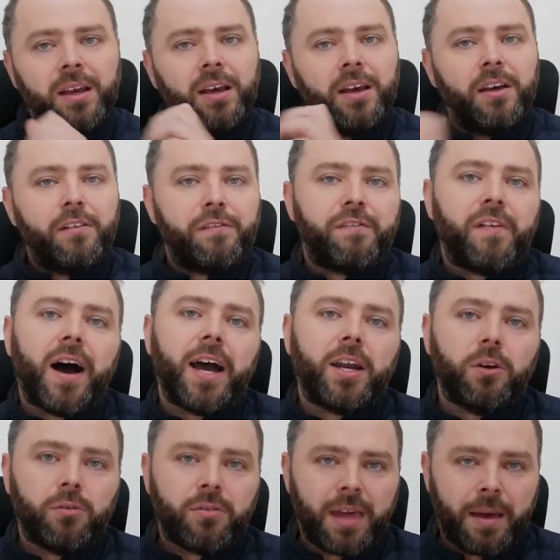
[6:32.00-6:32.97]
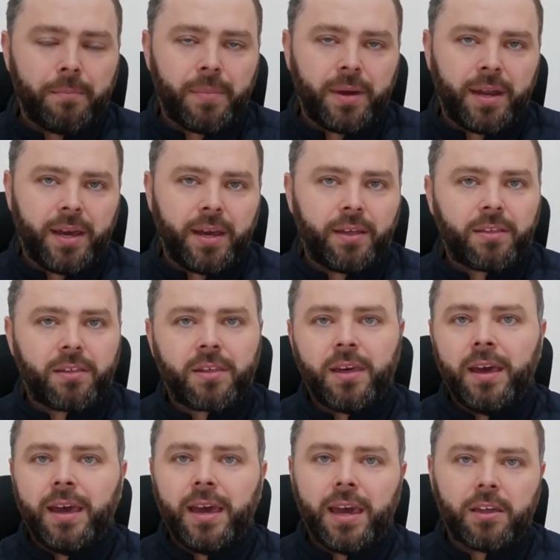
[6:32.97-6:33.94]
Final 10 minutes
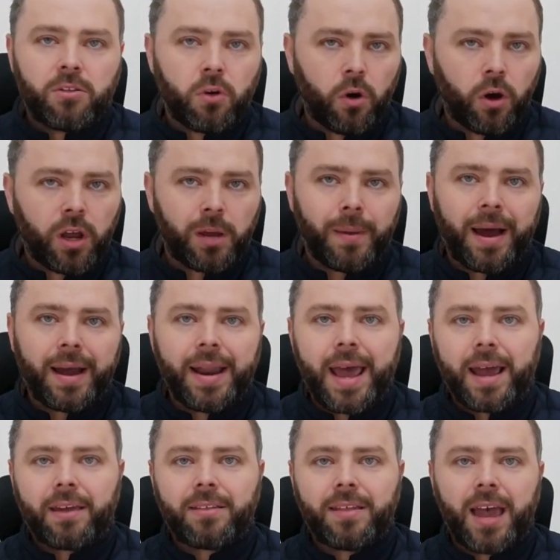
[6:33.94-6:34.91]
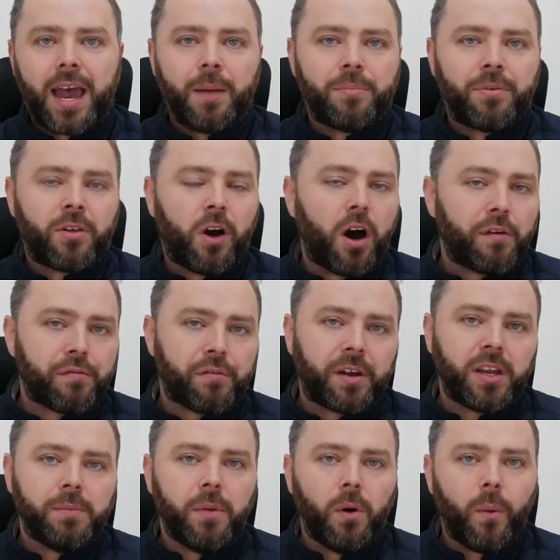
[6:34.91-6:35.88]
is talking about next steps, offering
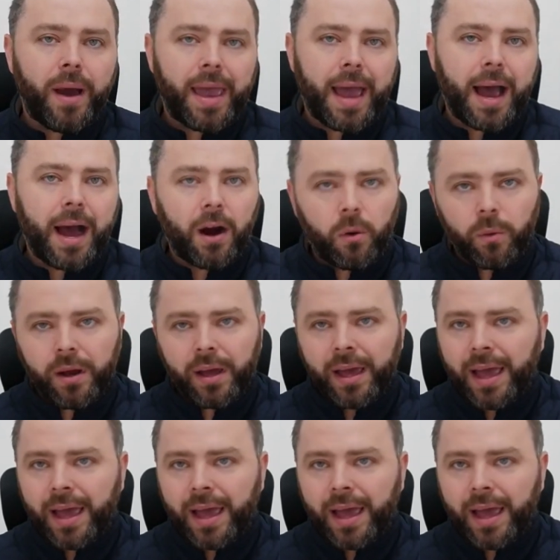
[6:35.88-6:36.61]
them a way out,